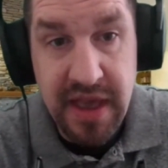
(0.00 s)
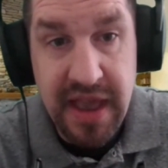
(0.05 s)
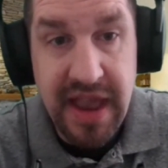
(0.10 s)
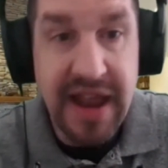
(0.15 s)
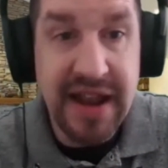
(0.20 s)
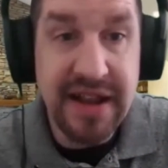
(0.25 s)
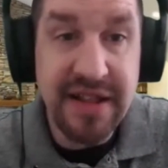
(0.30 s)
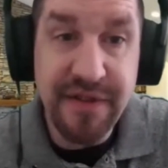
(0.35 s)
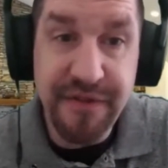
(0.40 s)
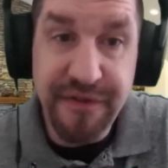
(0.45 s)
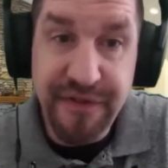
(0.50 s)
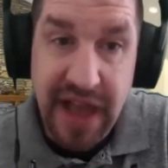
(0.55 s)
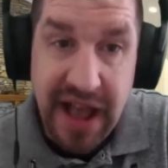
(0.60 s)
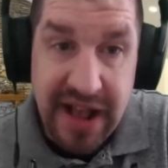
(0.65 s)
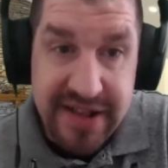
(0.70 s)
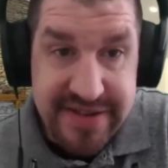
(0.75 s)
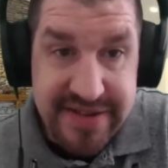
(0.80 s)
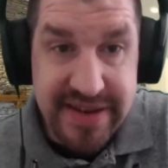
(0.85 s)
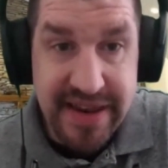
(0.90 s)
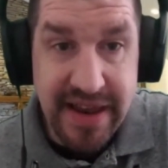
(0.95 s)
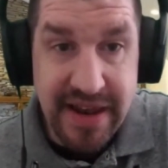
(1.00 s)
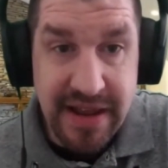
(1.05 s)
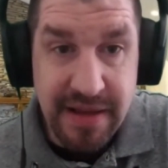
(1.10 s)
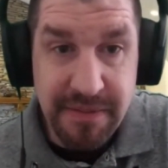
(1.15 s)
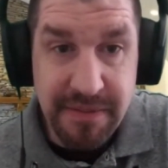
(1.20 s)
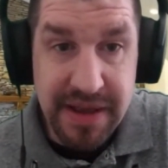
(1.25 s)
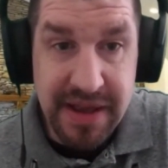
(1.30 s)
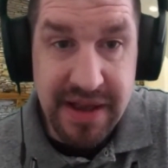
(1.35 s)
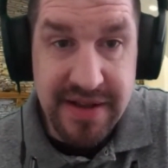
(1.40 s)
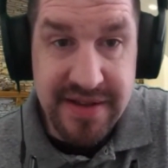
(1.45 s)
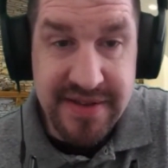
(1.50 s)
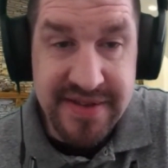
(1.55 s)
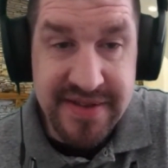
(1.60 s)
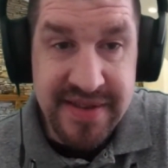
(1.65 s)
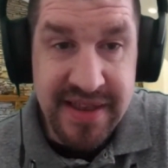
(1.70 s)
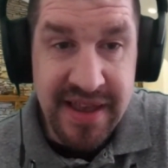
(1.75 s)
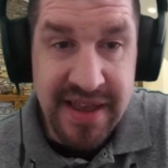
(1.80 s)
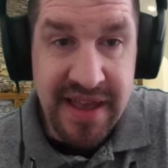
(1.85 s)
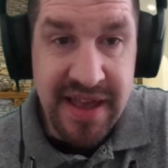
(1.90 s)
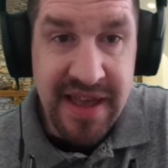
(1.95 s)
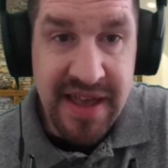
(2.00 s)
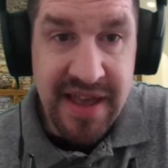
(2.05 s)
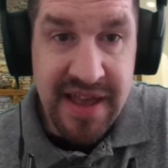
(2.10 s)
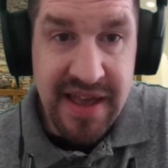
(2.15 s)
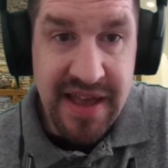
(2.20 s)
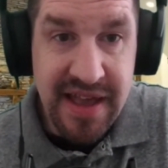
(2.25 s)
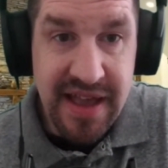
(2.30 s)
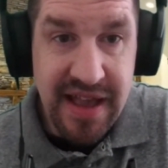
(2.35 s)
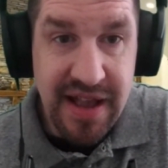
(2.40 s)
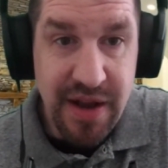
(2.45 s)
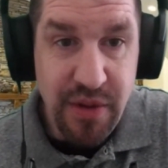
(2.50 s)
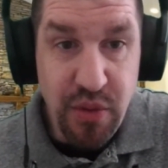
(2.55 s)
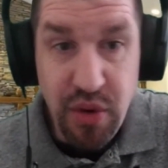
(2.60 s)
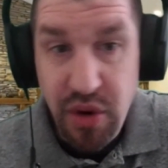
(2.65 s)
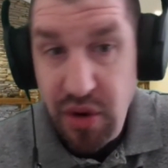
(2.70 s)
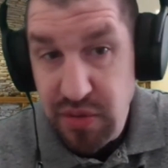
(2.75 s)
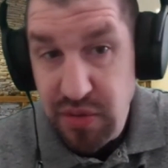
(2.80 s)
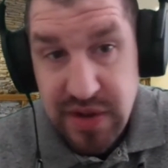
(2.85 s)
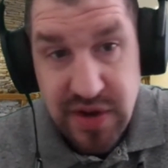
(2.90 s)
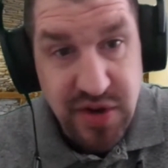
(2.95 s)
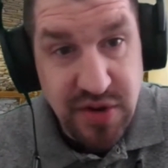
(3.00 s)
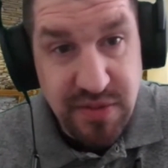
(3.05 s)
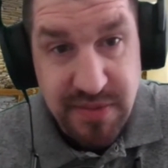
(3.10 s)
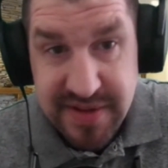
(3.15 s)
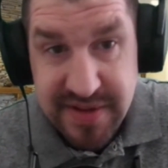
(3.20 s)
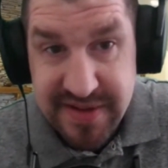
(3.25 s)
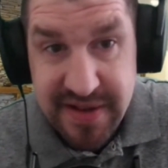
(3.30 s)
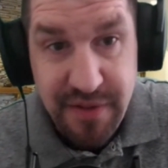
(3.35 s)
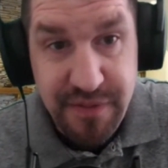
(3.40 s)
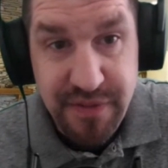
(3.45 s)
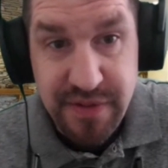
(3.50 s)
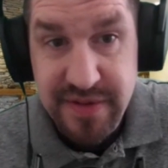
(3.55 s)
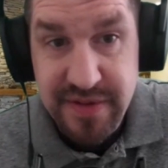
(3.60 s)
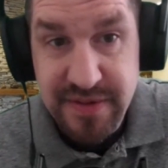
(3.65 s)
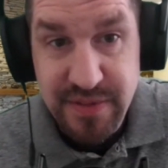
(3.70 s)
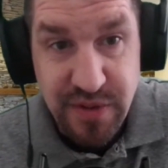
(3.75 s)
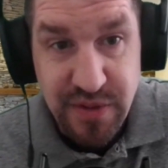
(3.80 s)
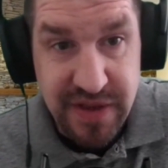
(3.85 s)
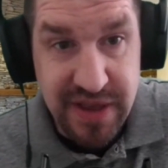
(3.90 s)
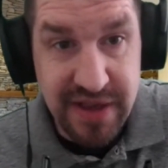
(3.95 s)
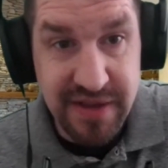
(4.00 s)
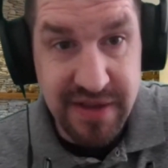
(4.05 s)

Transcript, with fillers: And it's fascinating because we're only two months out from this movie.